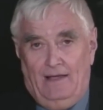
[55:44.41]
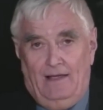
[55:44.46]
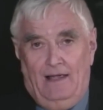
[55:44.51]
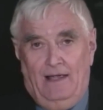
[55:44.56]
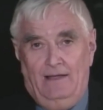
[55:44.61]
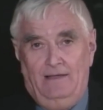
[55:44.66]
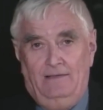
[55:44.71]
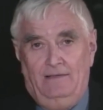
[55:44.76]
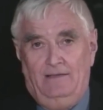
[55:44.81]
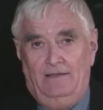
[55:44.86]

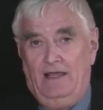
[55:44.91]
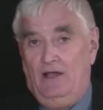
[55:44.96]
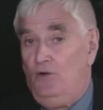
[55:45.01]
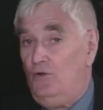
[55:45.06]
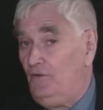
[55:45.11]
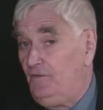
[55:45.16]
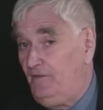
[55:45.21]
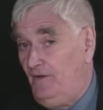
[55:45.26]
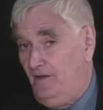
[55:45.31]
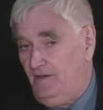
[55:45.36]
and they
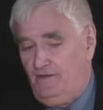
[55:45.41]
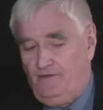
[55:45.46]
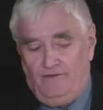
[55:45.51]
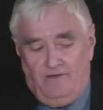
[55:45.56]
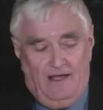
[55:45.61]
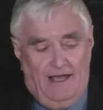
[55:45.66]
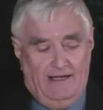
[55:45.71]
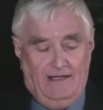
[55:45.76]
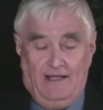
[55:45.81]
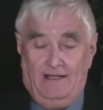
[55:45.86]
all saw this
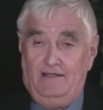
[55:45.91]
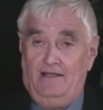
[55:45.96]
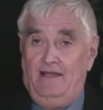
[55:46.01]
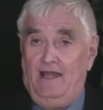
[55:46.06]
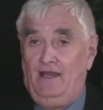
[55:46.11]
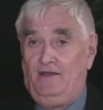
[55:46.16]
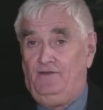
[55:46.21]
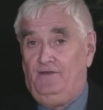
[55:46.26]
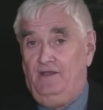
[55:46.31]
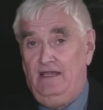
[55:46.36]
light, and the
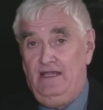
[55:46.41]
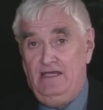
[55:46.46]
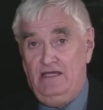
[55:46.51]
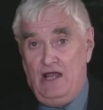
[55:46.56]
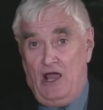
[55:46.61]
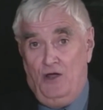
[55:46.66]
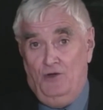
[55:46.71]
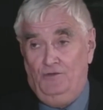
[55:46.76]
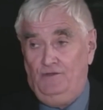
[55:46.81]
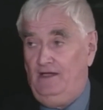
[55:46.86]
next thing he
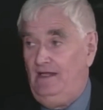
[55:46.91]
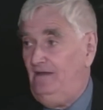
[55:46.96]
knows,